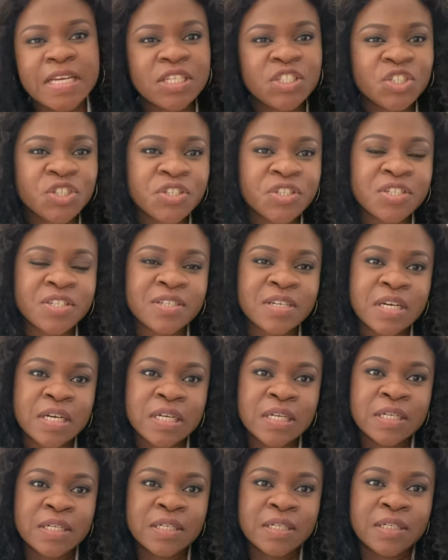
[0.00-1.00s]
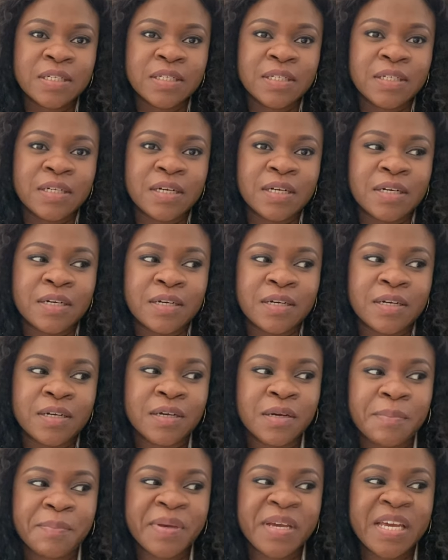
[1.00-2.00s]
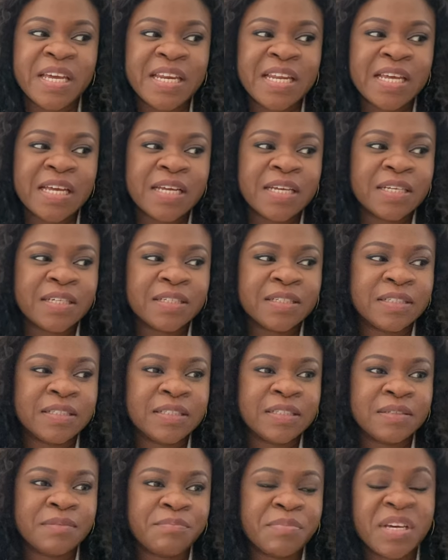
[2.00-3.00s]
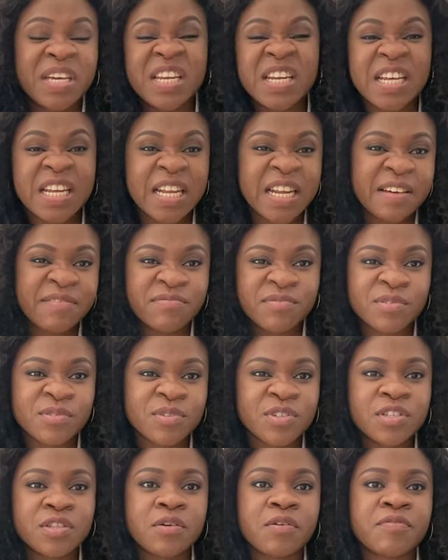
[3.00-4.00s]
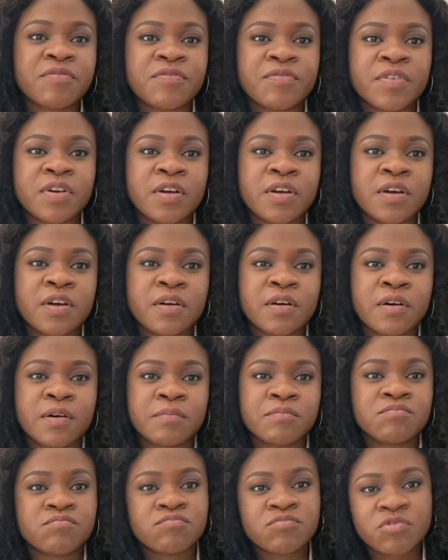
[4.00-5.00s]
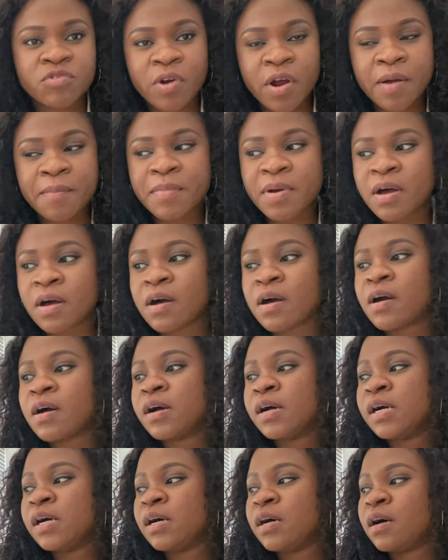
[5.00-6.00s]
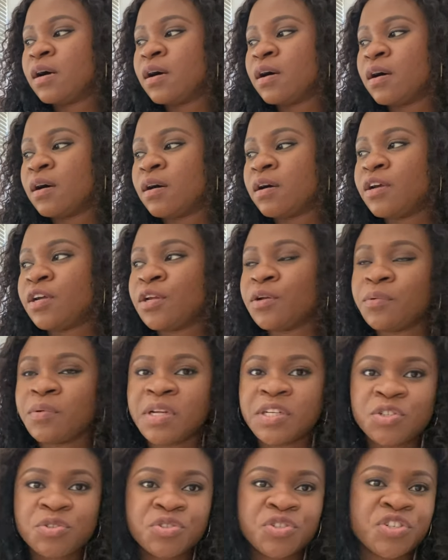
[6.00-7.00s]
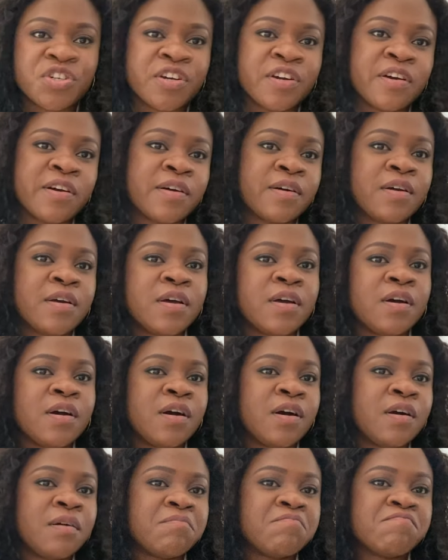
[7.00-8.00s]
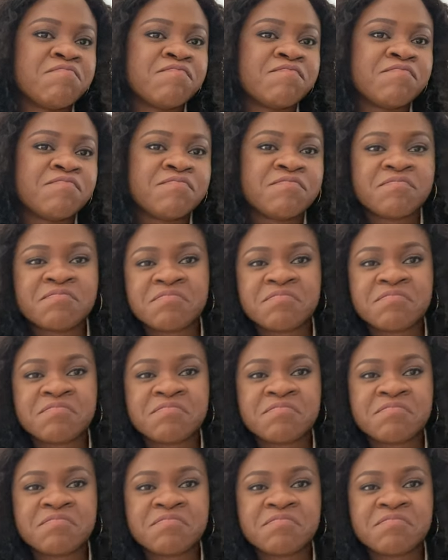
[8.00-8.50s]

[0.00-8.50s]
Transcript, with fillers: just uh, beginning beginner level stuff uh, um, grammar you uh, know, literature um,